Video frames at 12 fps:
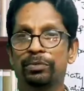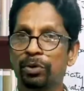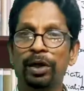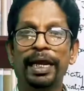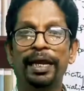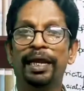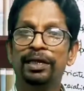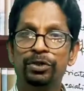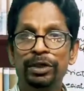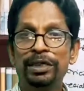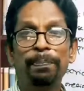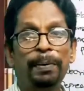Okay,
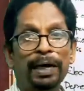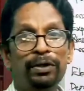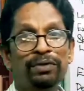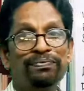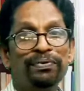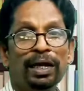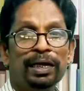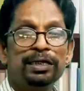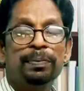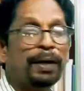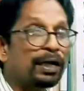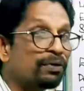so it's a part of
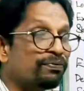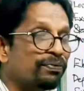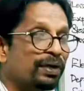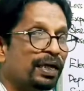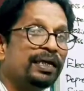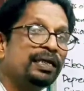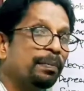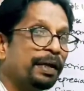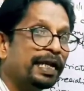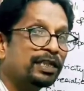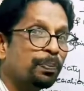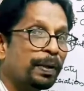income
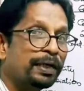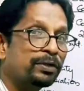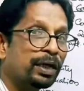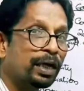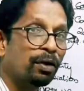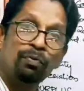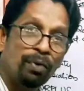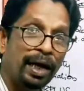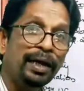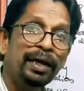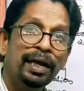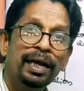and expenditure account.
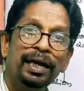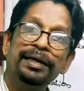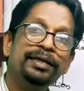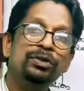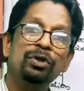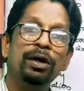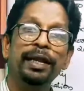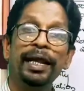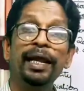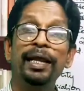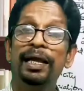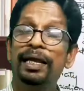Why? It is not
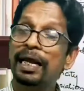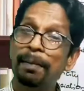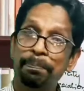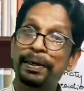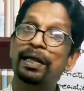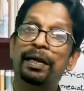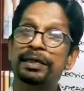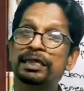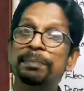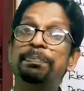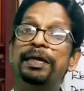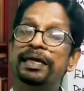a capital
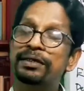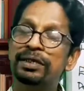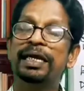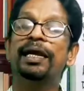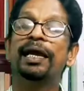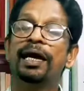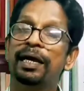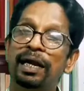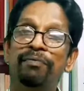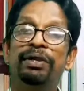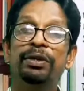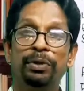receipt, it's a
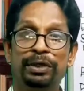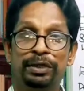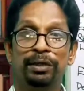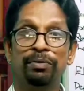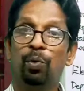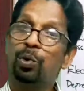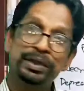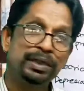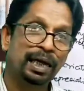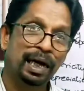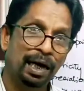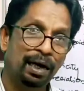revenue receipt. What's
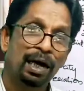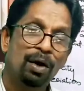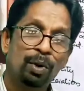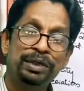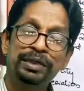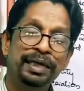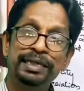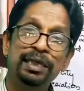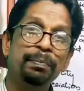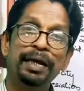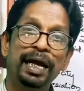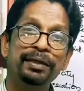the
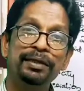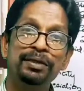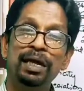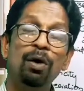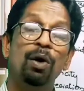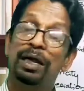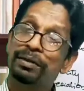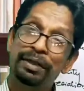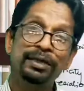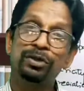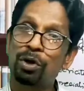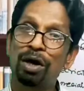reason behind this now?
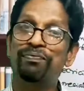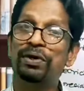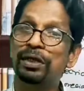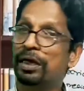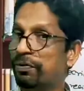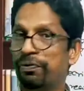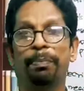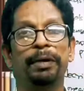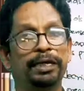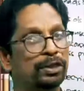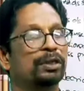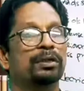There is no further
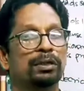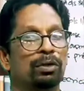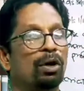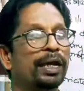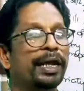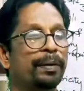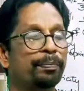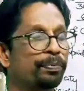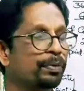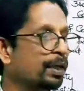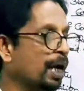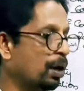information. Okay.
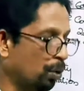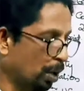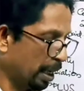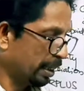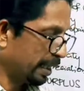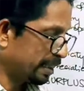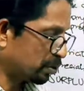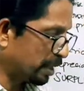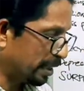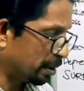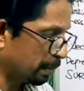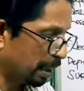Now, next
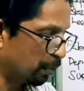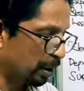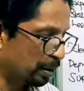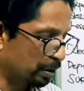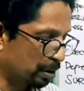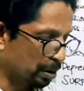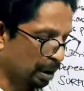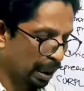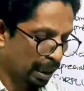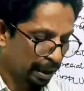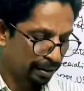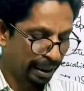item given
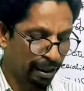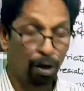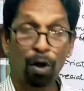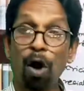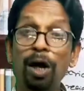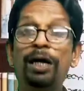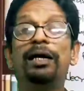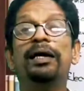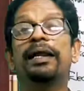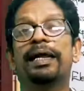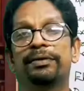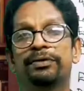the
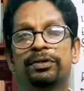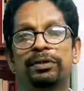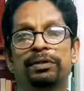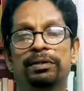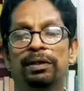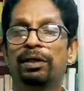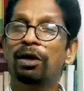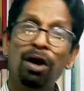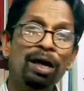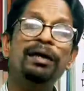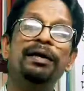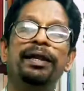locker rent.
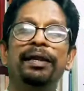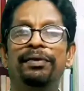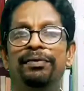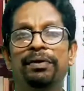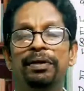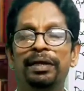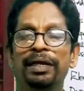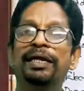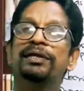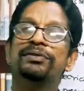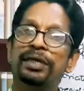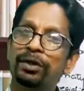Locker rent
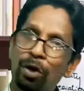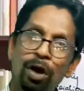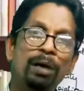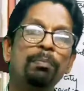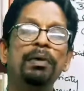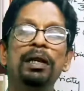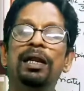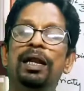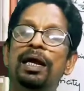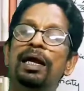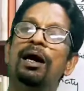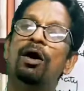is a normal
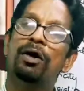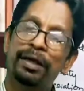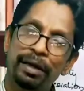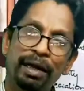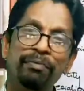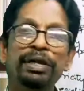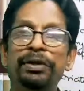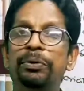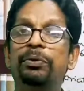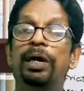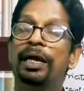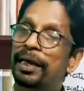or a
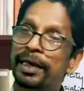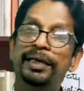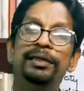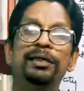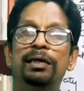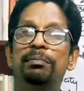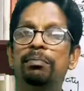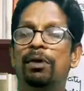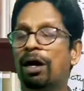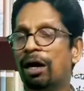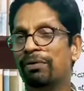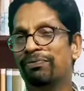revenue income
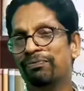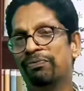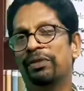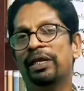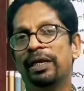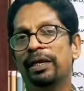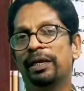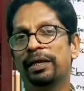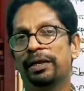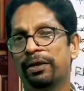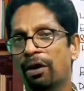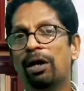of the
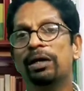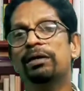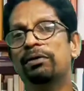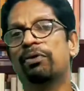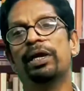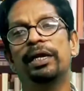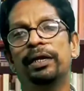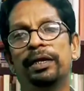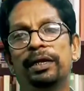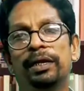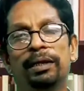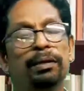
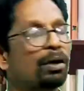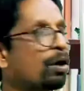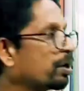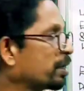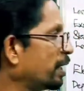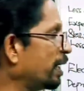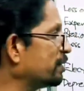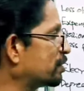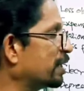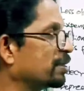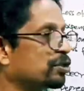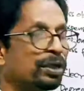non-trading
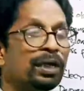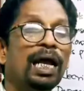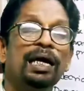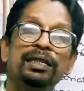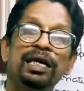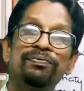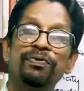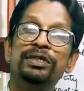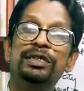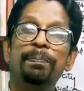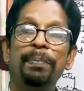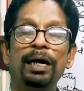organization. Therefore,
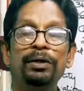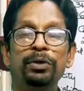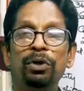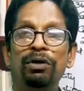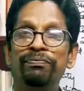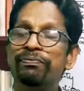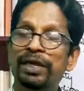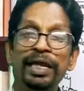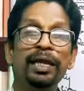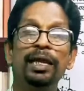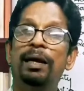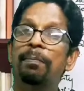it's a part of
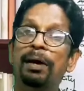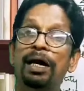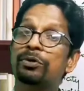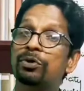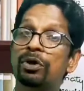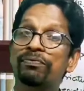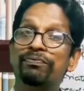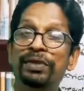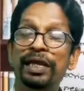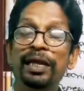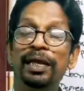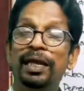the
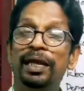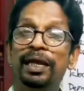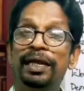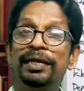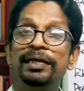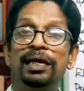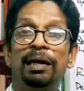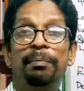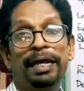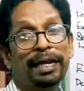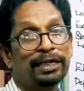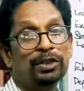income
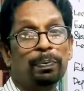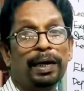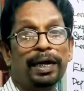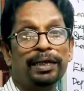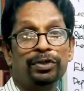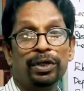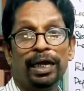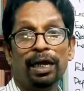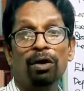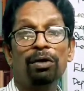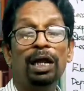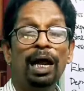and expenditure
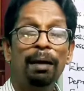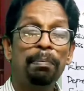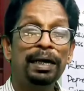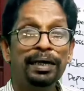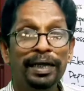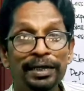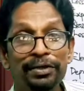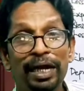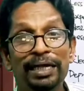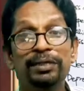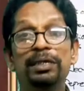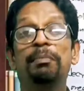account. But it
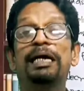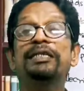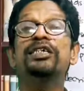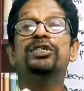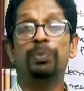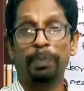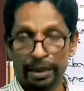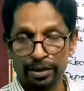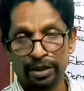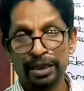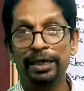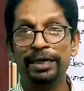has some adjustments.